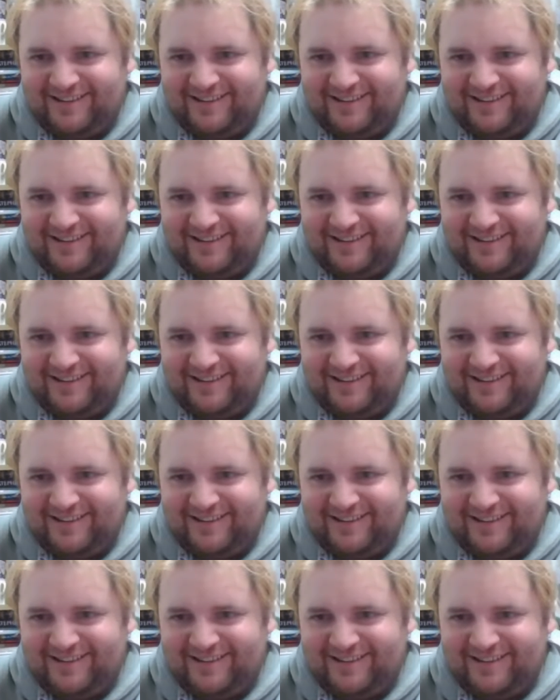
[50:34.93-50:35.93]
I do
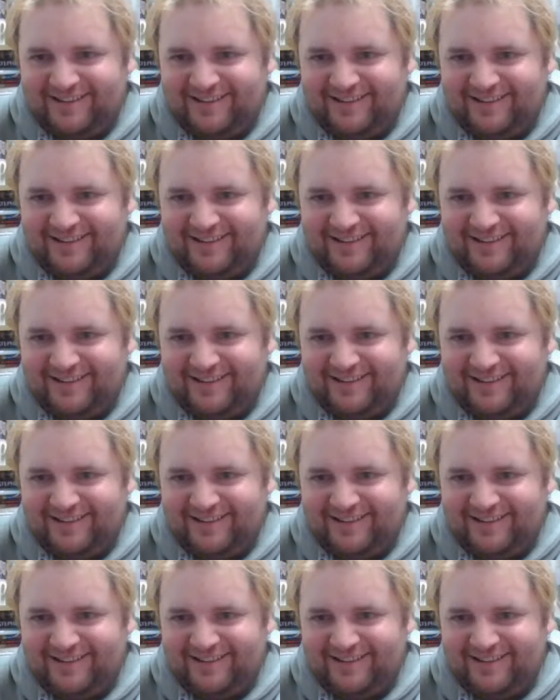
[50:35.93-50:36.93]
actually watch everybody's
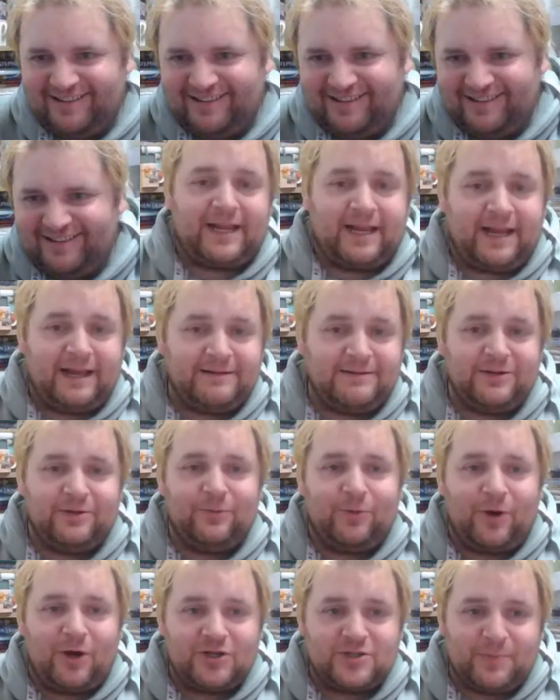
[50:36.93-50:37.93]
videos. Like I do
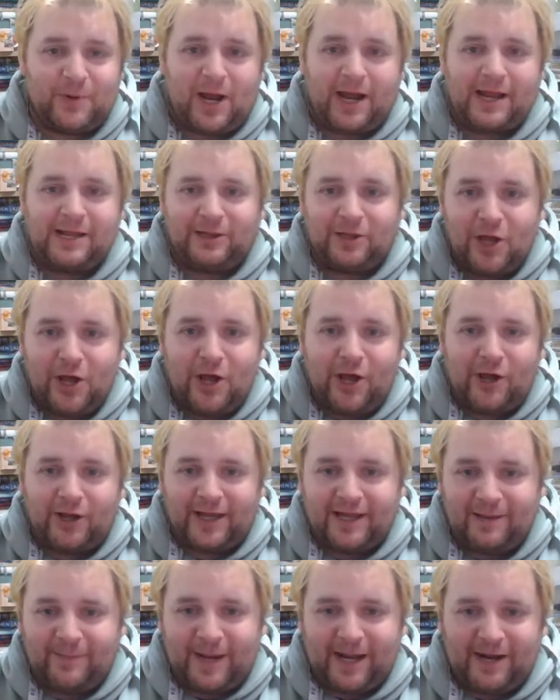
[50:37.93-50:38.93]
watch, but I lurk
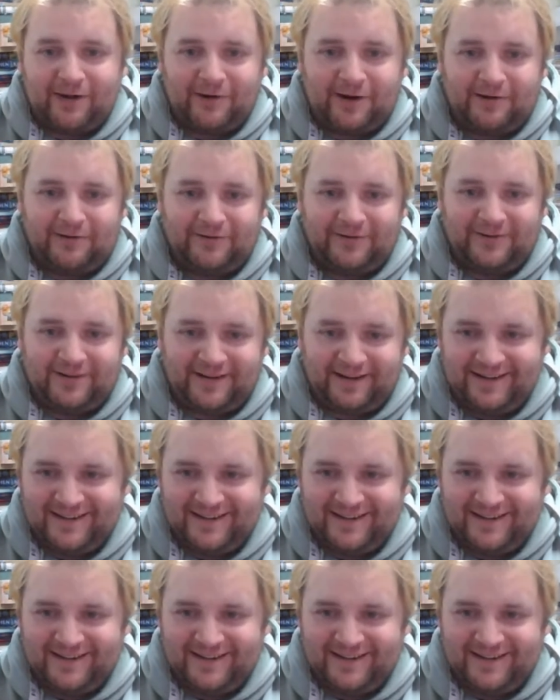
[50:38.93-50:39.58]
in the background.